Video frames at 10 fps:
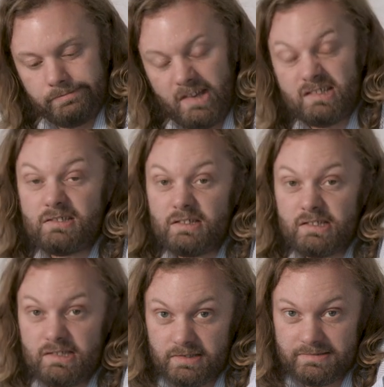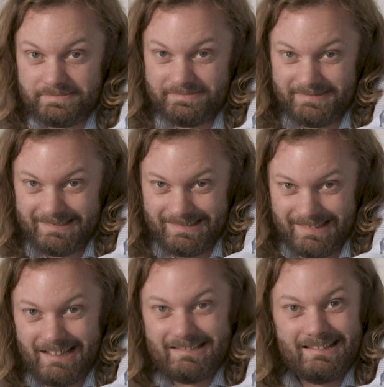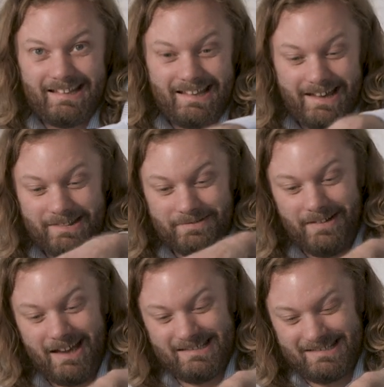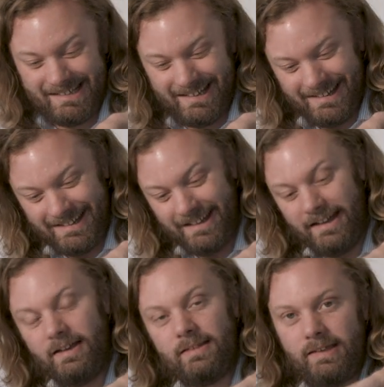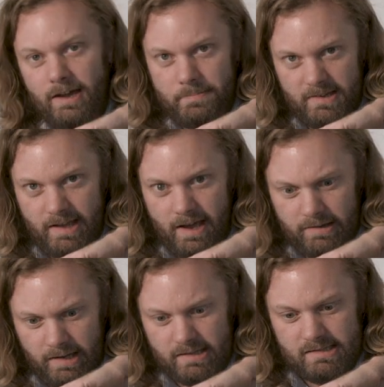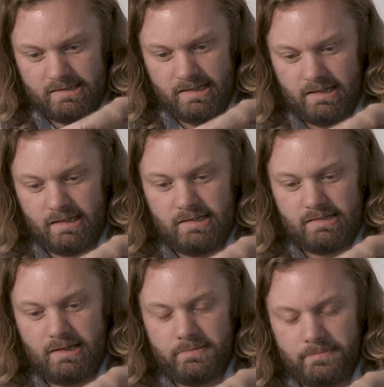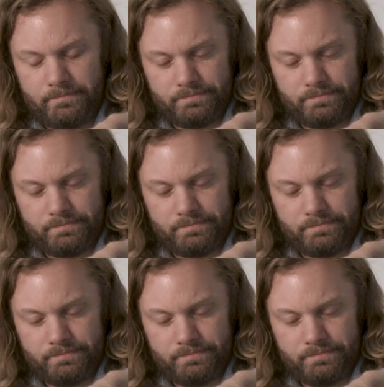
That's not the tilt, that's the, uh, the riser. the uppy downy as it's technically termed.